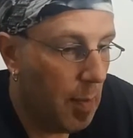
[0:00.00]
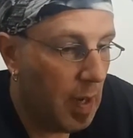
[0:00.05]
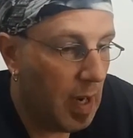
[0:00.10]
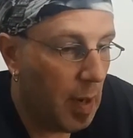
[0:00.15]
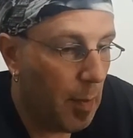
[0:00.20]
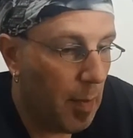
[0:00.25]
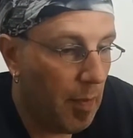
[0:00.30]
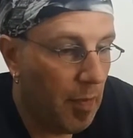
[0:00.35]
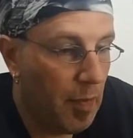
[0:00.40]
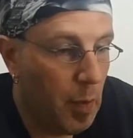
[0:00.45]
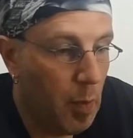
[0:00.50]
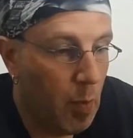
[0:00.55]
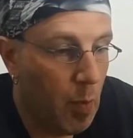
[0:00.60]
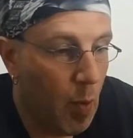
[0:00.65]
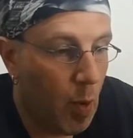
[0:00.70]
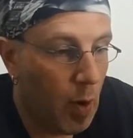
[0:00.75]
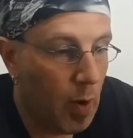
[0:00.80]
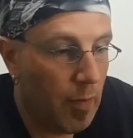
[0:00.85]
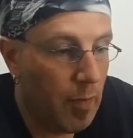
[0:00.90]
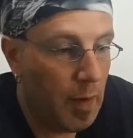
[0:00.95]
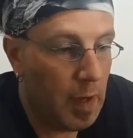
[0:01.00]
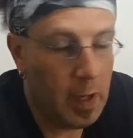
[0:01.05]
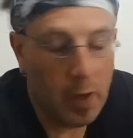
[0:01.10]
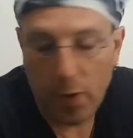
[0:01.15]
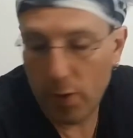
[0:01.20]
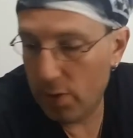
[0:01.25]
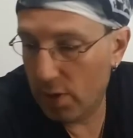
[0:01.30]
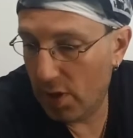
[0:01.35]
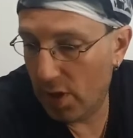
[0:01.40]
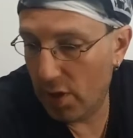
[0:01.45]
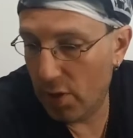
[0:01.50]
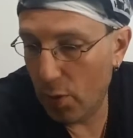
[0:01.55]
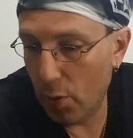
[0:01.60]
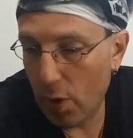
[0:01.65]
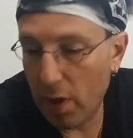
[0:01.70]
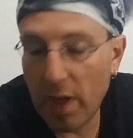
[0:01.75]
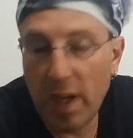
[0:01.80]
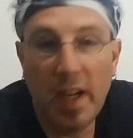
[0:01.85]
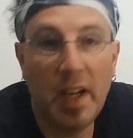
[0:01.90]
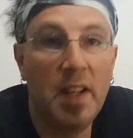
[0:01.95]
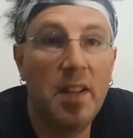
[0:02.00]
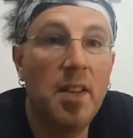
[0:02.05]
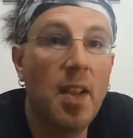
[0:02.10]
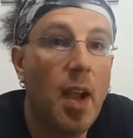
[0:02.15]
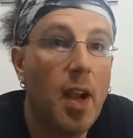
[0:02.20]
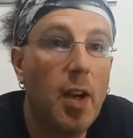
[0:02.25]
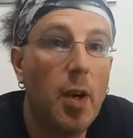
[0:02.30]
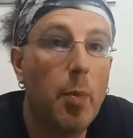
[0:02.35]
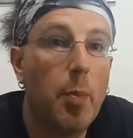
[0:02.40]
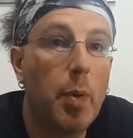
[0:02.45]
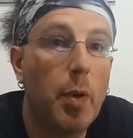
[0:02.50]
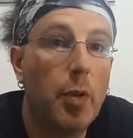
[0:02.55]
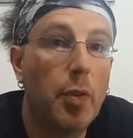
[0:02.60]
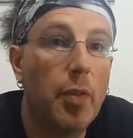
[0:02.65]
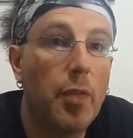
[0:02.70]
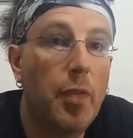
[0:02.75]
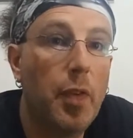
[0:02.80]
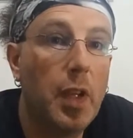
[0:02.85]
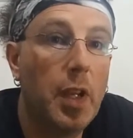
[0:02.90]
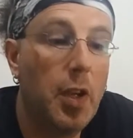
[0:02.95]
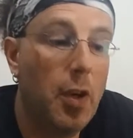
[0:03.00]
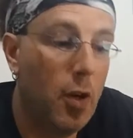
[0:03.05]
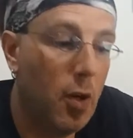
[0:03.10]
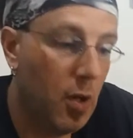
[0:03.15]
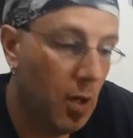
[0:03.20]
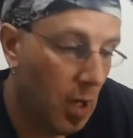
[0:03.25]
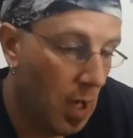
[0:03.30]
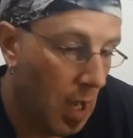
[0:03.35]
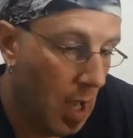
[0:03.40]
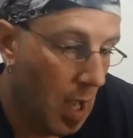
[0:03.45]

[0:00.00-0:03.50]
pick up a few more figures to do an entire Build-A-Figure.